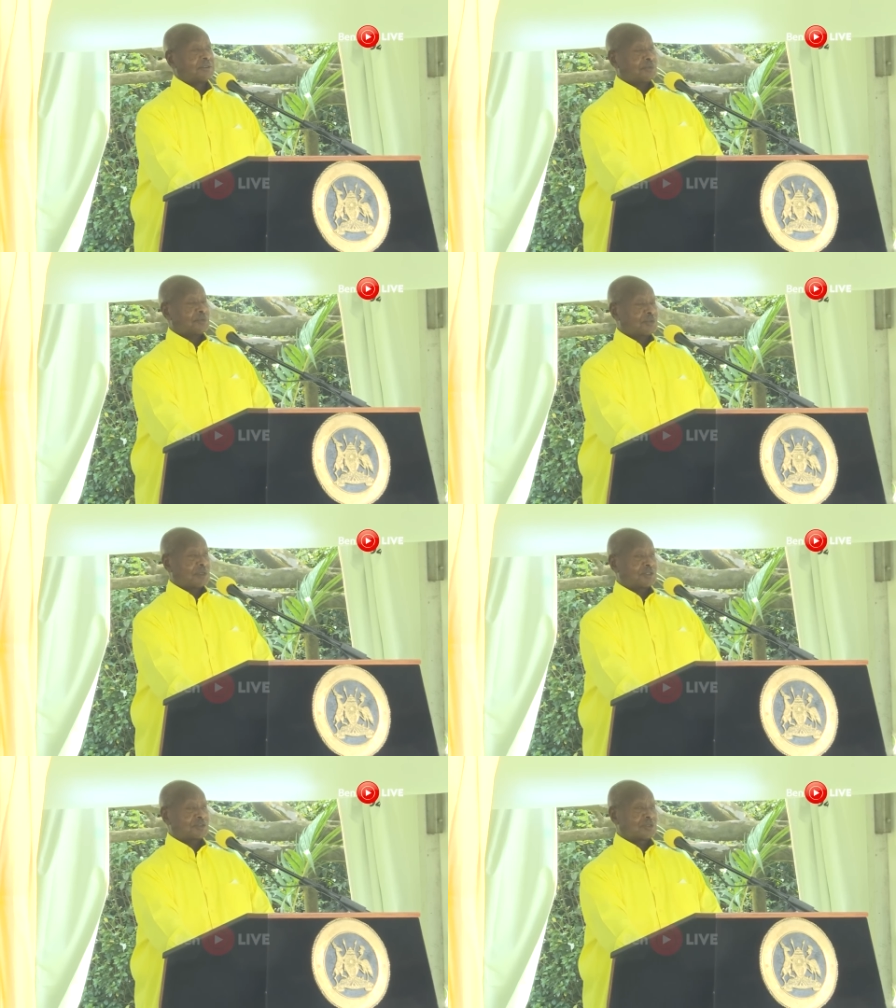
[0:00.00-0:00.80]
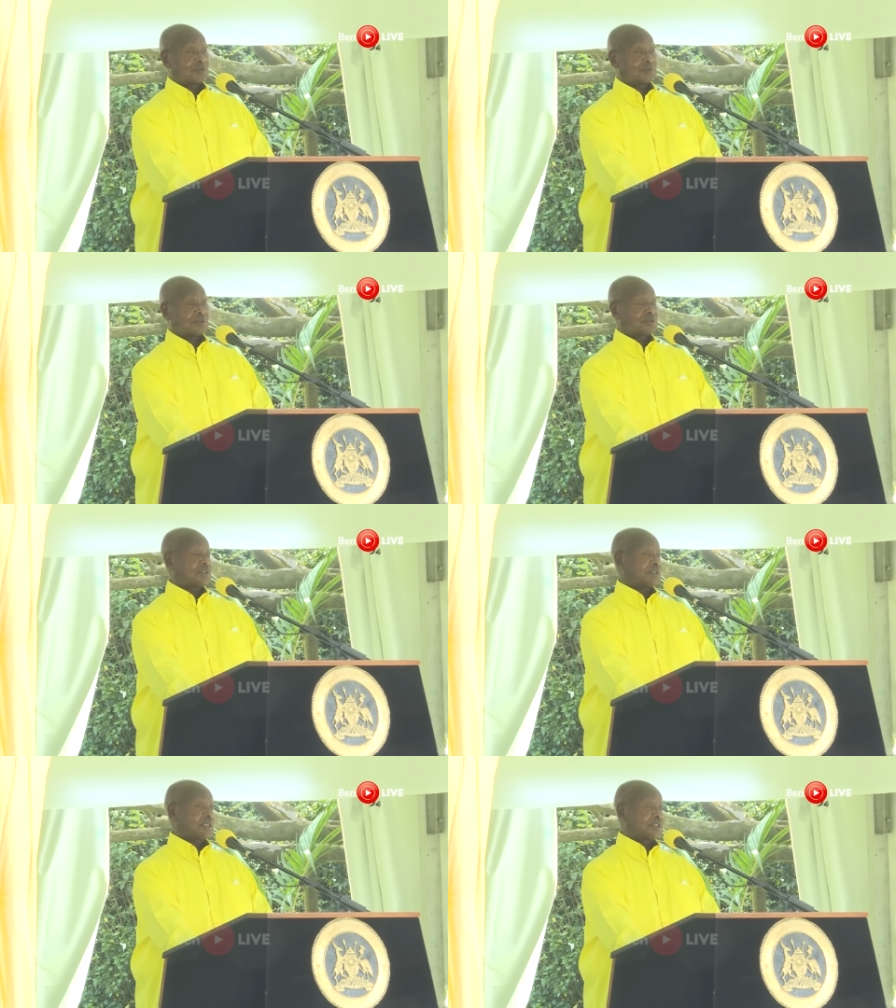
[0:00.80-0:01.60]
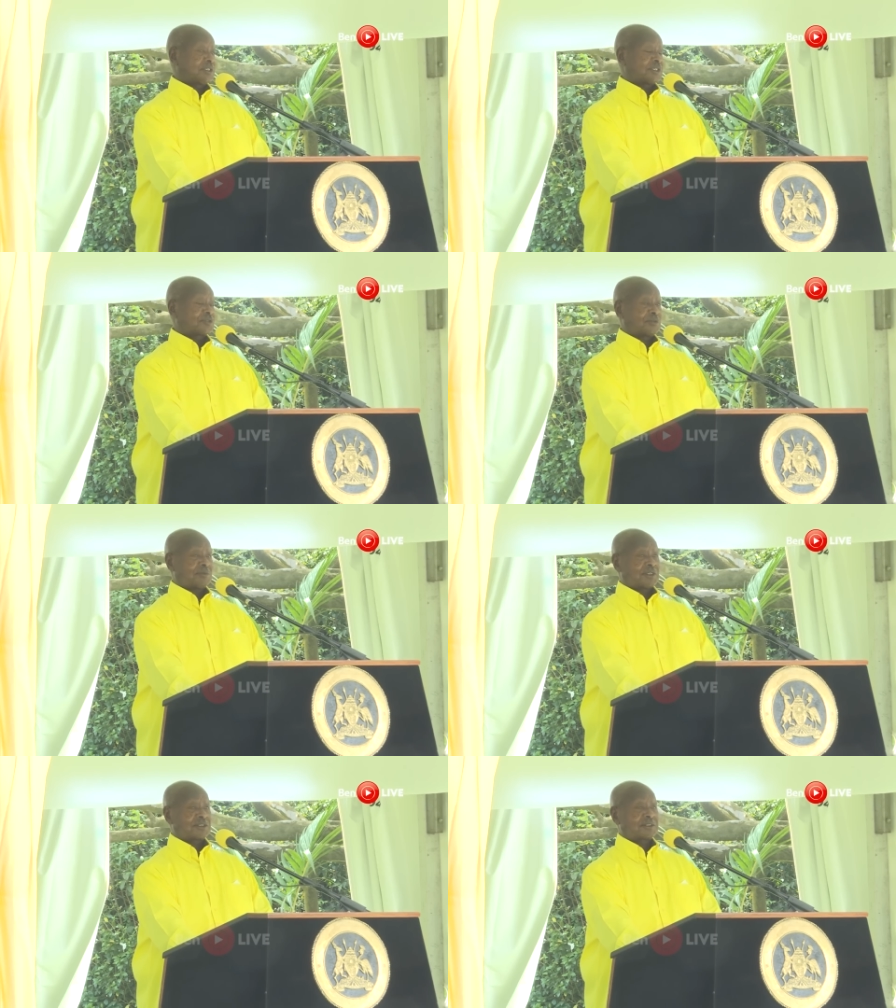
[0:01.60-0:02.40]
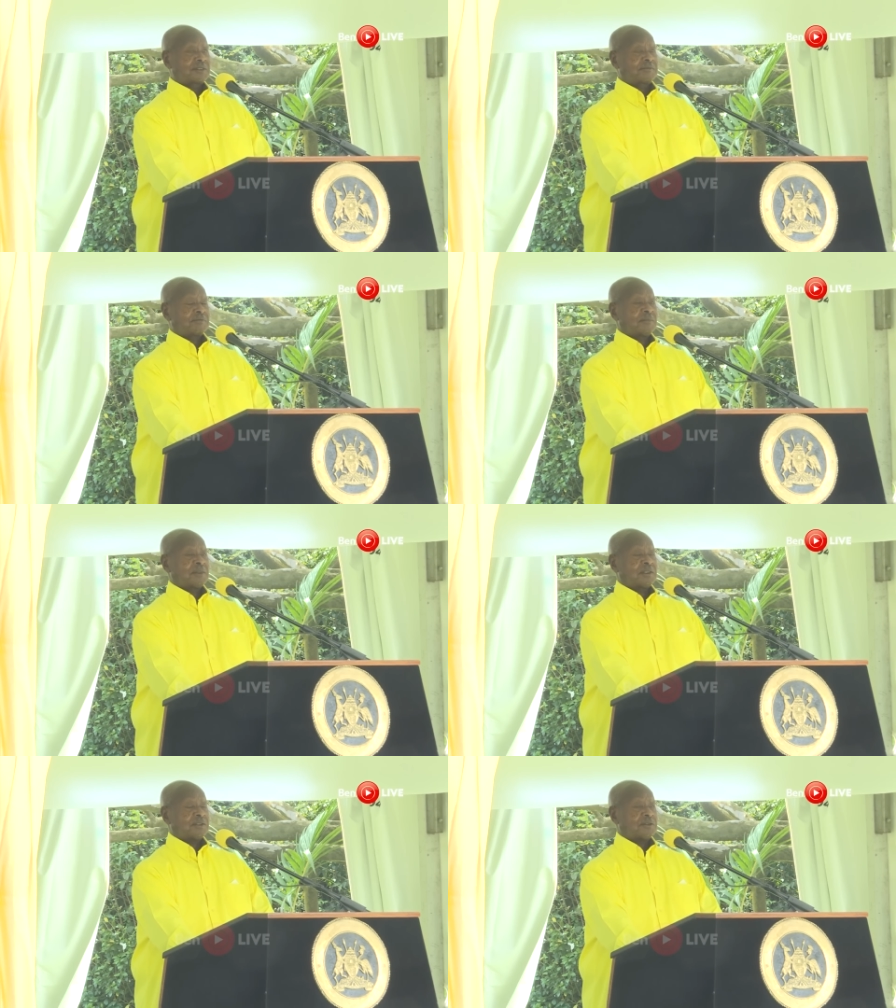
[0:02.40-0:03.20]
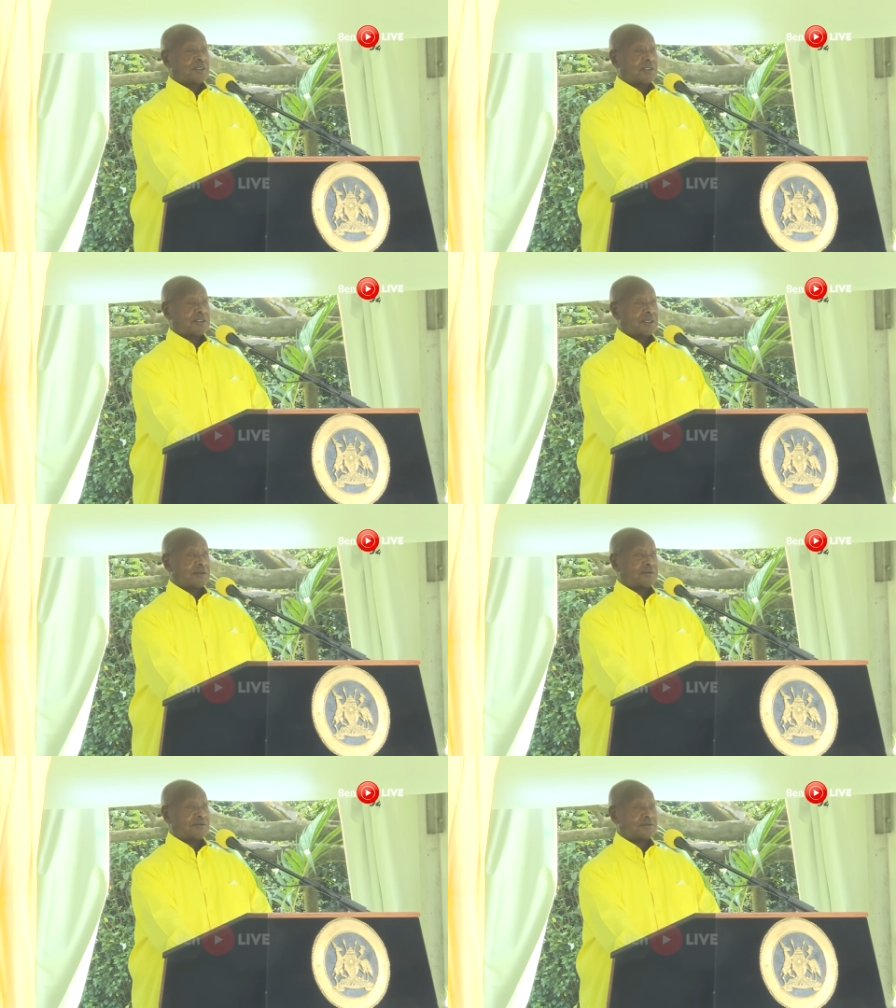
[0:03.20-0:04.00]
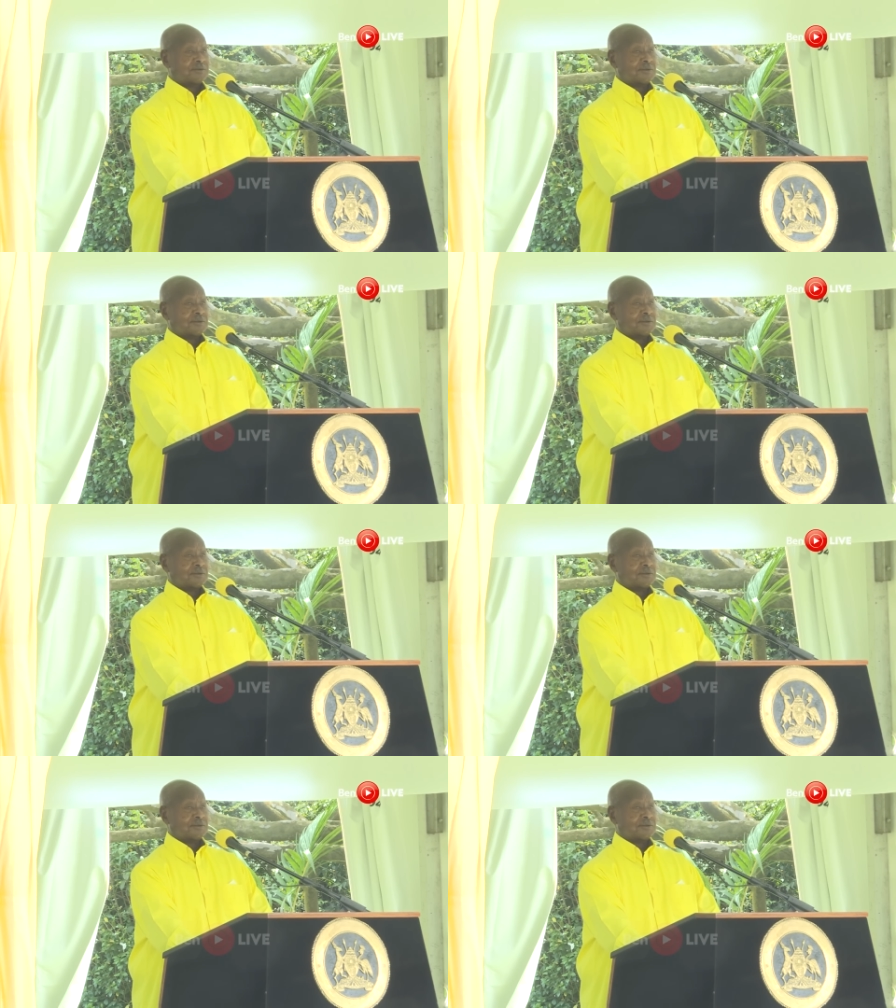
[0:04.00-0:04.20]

Ujo, and so on. Not in that area so much. The area of